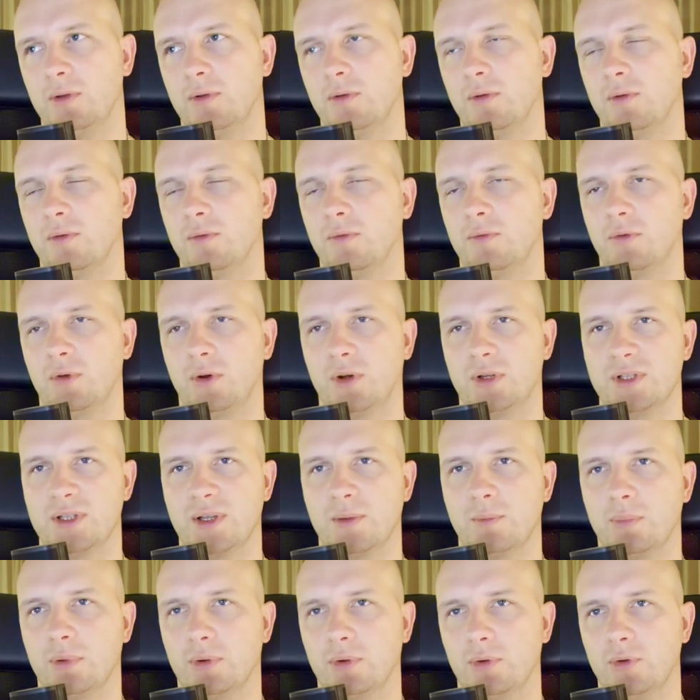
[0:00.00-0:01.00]
For
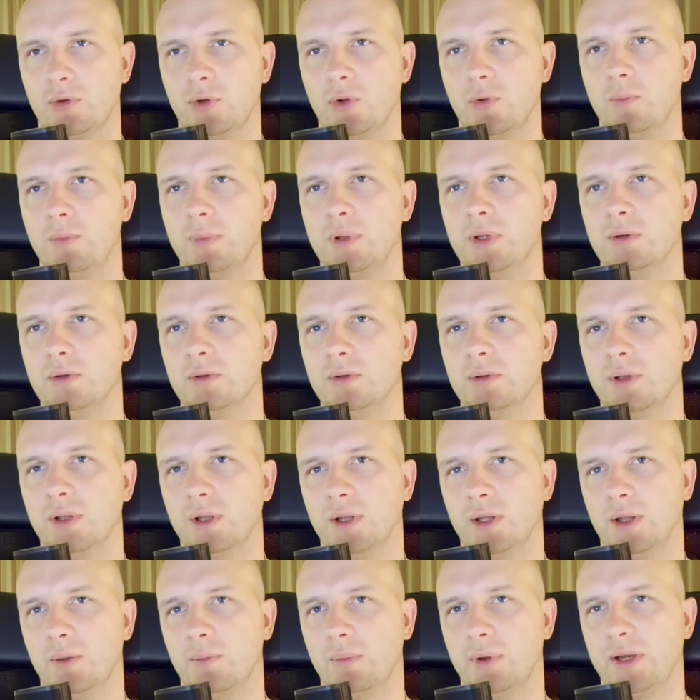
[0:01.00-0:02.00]
example, your build
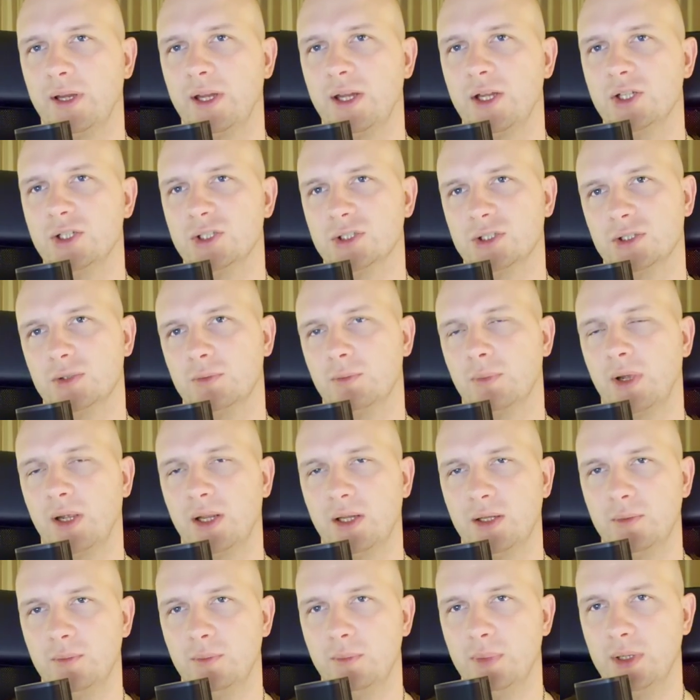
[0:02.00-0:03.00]
and application
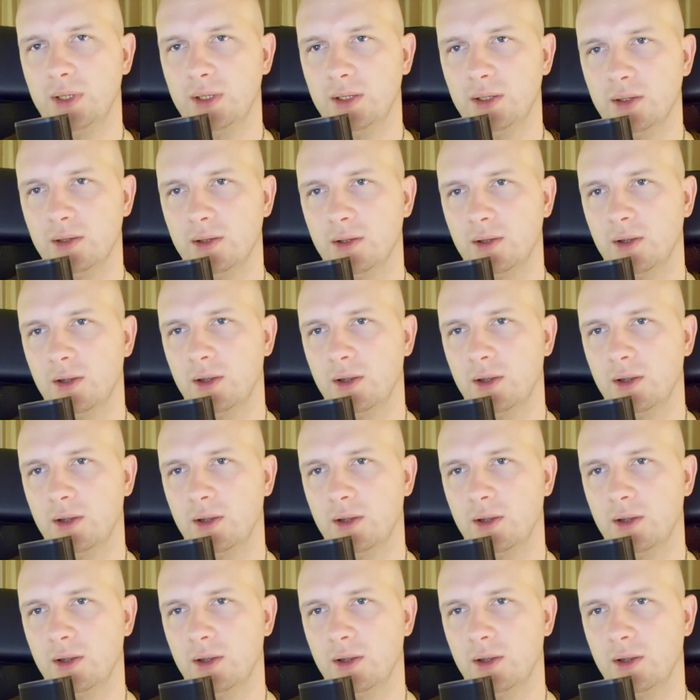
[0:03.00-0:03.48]
might be